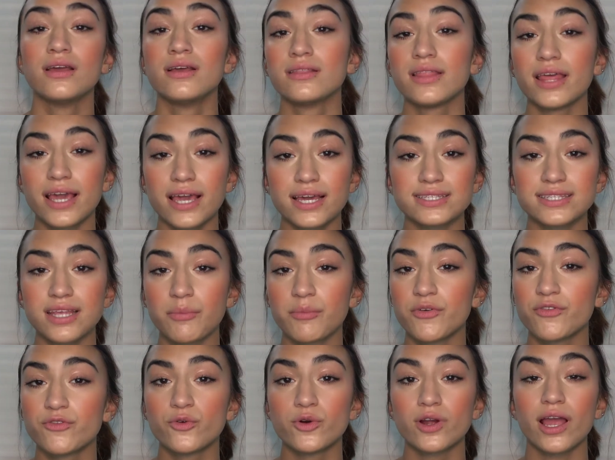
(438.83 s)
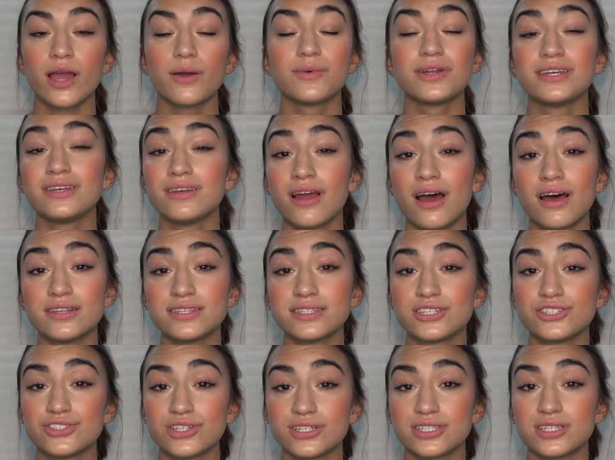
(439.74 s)
Like I said before, I would not
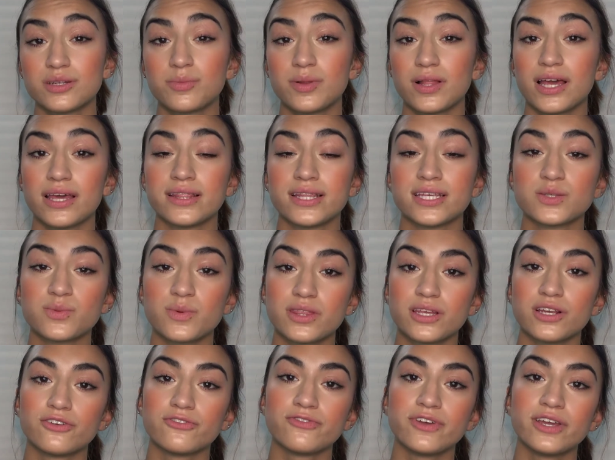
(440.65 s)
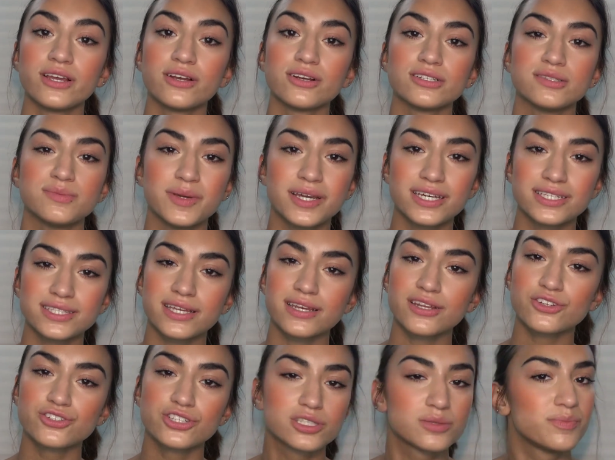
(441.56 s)
suggest applying this with your fingers because
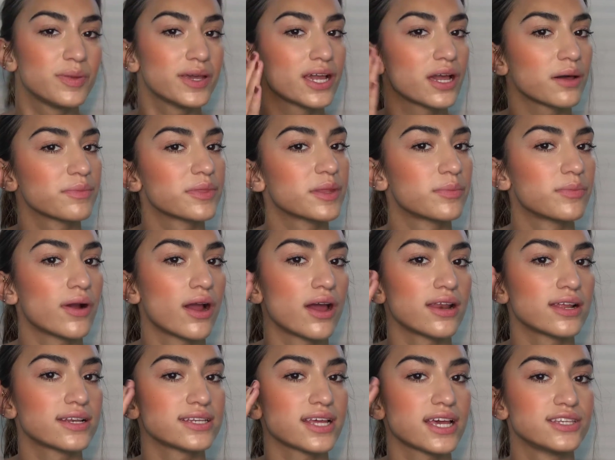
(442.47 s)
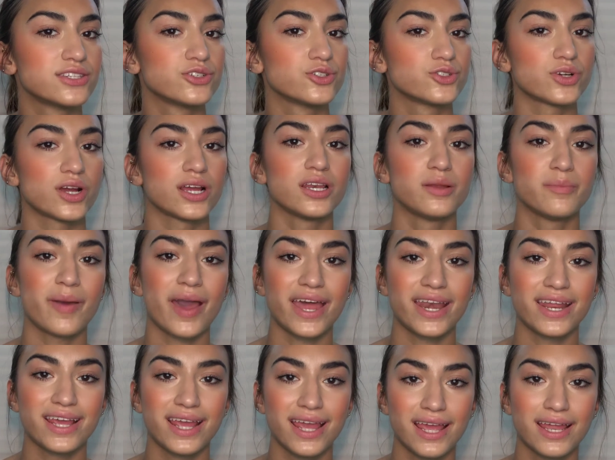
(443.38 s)
it'll just pick up the product as you're trying to pat
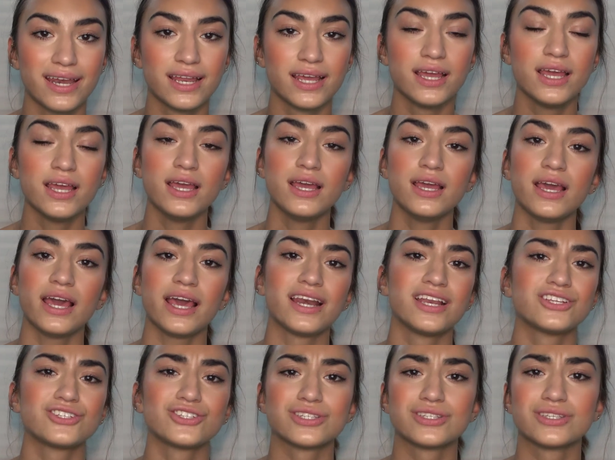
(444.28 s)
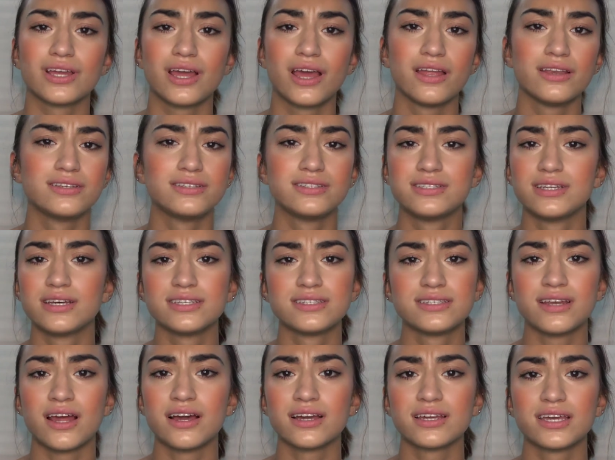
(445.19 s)
it in, and it just does
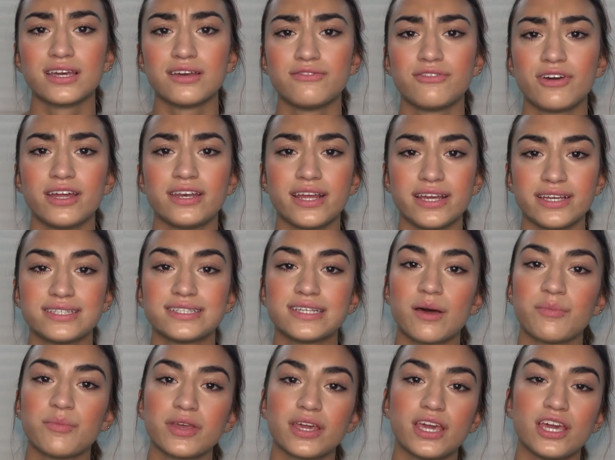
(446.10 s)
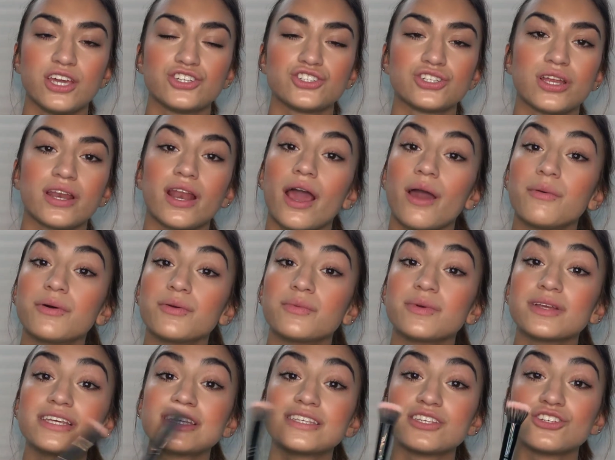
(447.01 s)
not give a nice application. I would
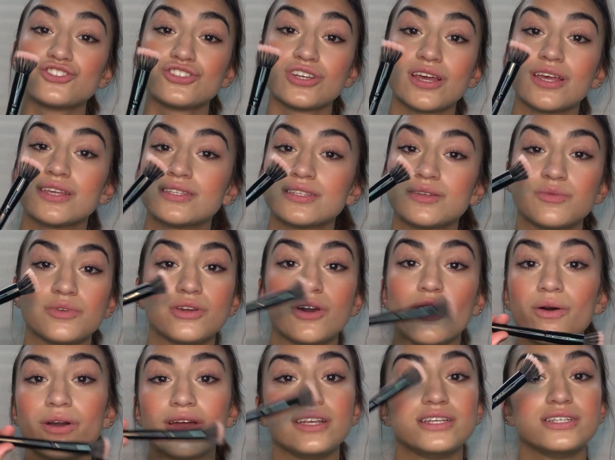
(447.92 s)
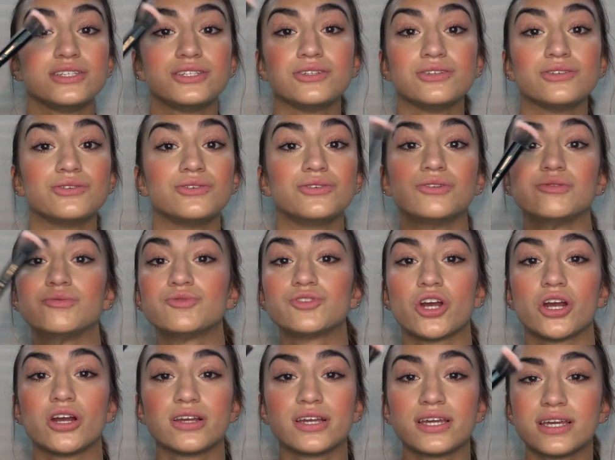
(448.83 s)
really suggest going to
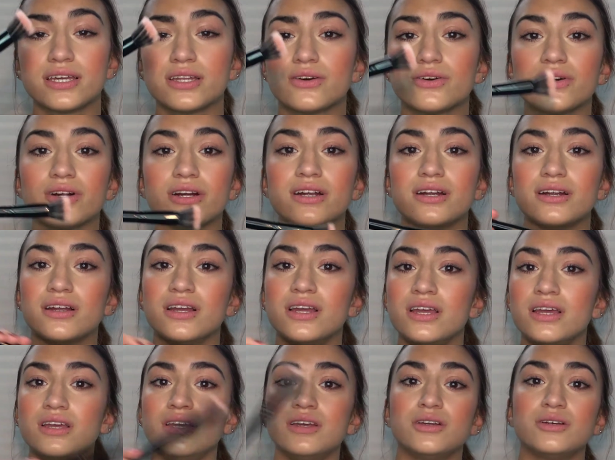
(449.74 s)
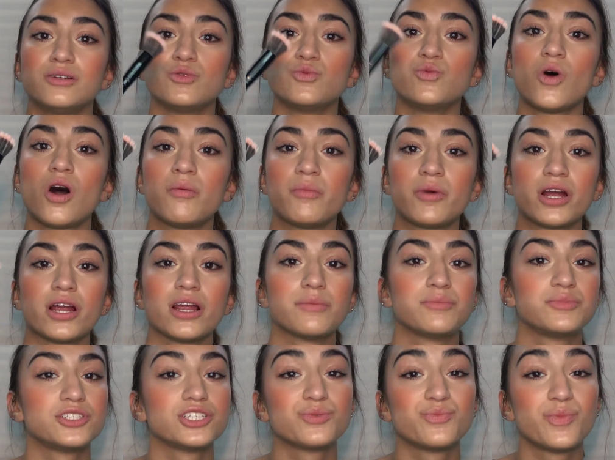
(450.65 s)
Target or
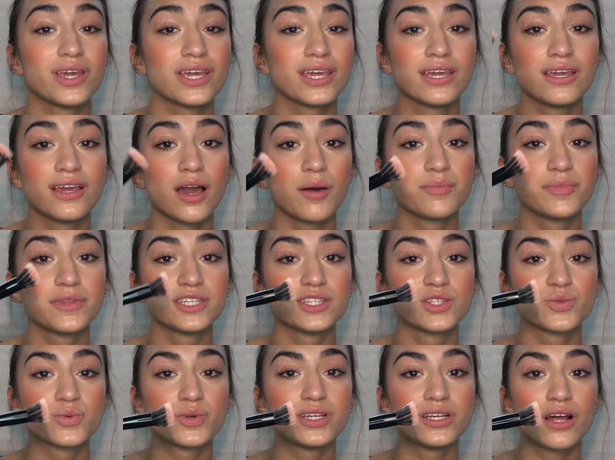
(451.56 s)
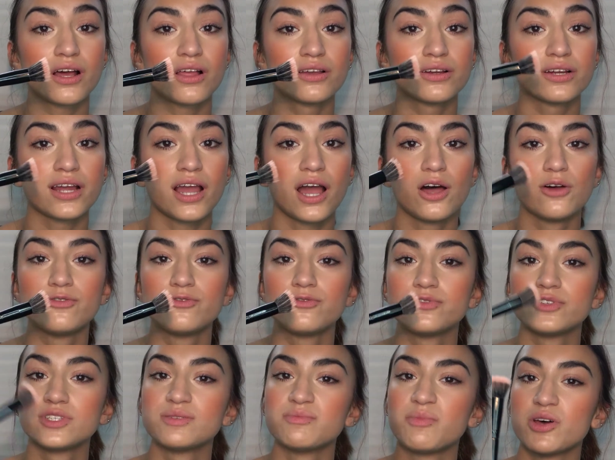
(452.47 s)
Walmart, just picking up this $3
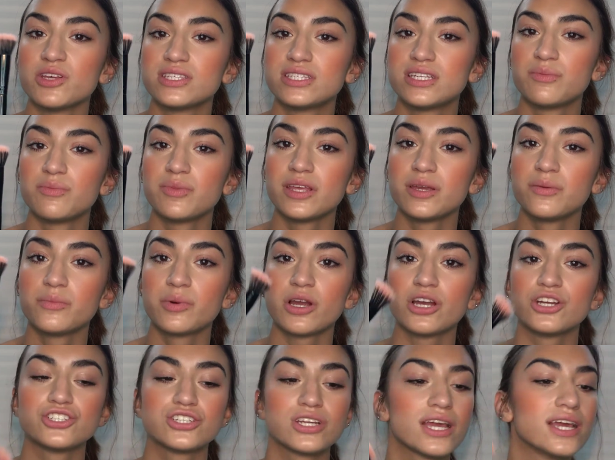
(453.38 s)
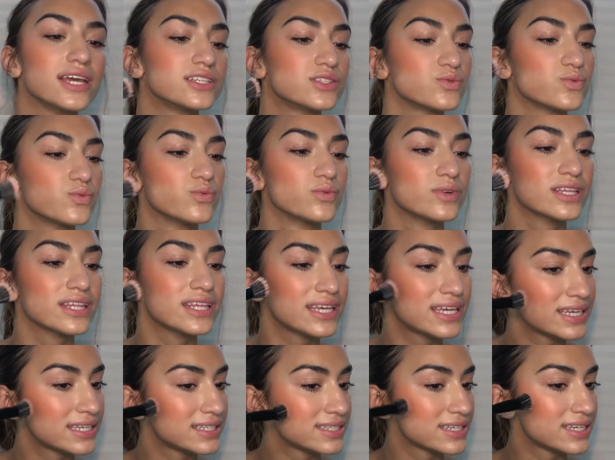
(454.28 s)
e.l.f. small stippling brush. It's really
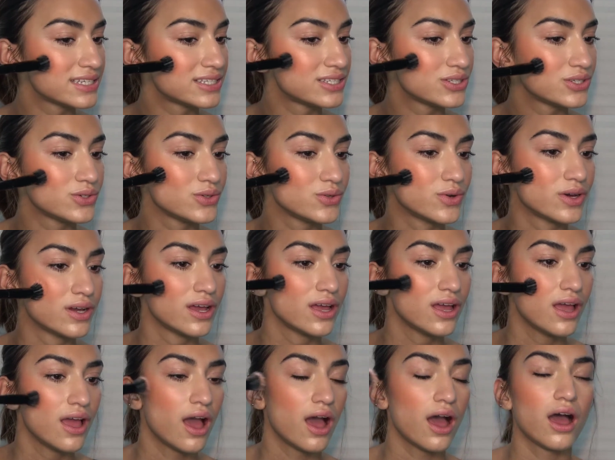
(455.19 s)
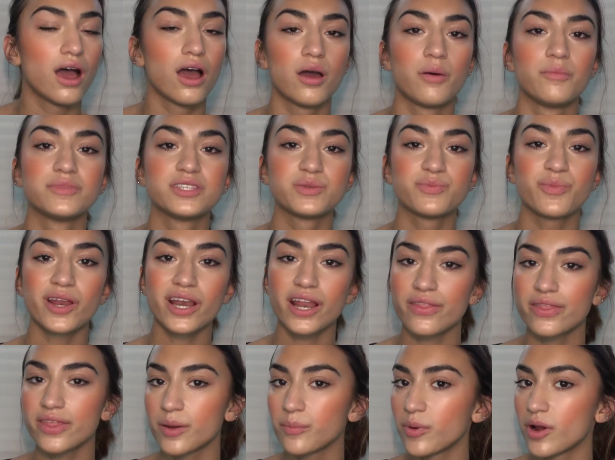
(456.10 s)
easy to spread
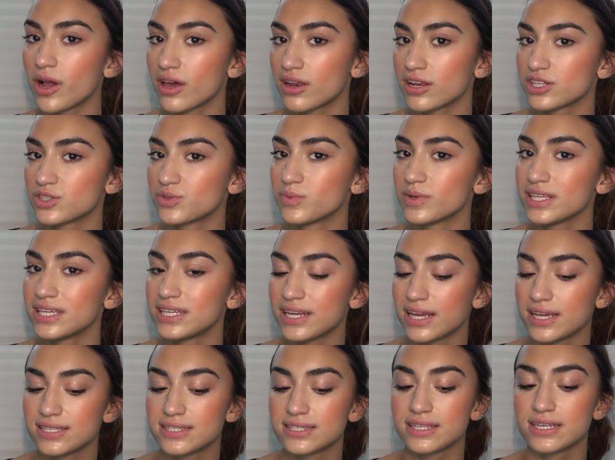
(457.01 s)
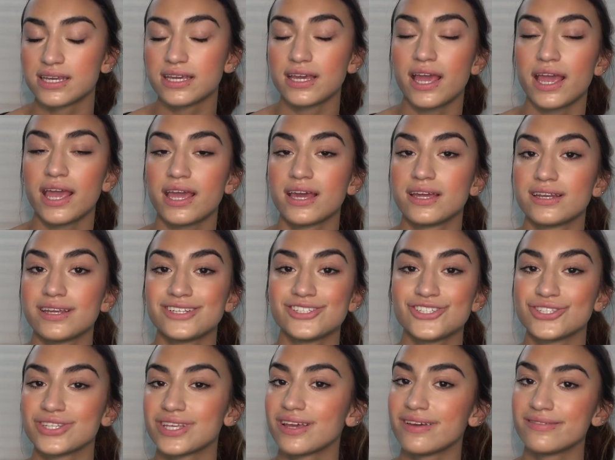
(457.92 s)
out that product really nicely, and it
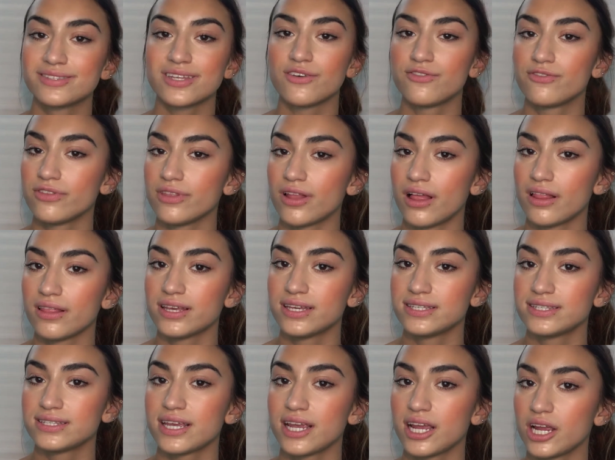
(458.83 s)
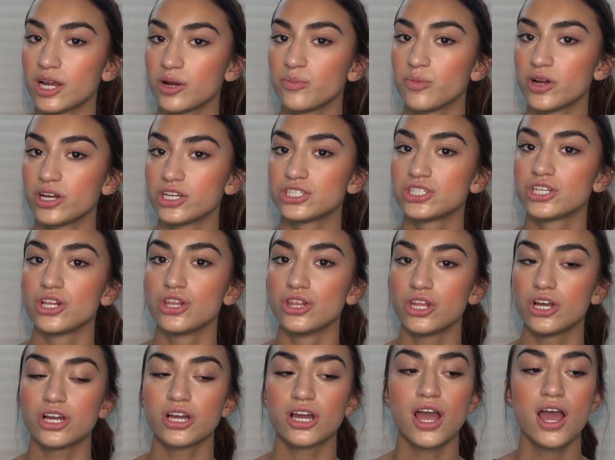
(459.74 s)
just gives a flawless airbrushed
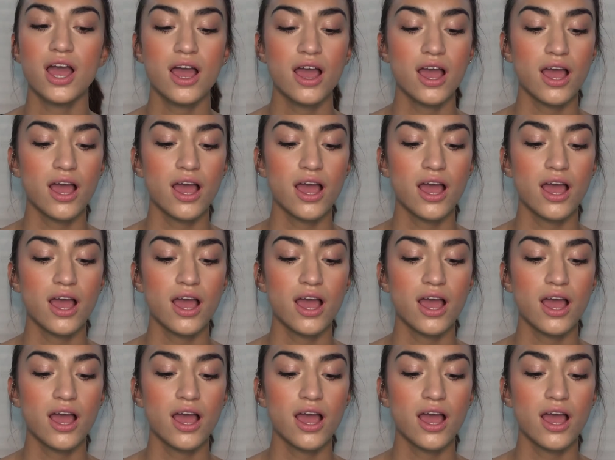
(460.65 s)
look.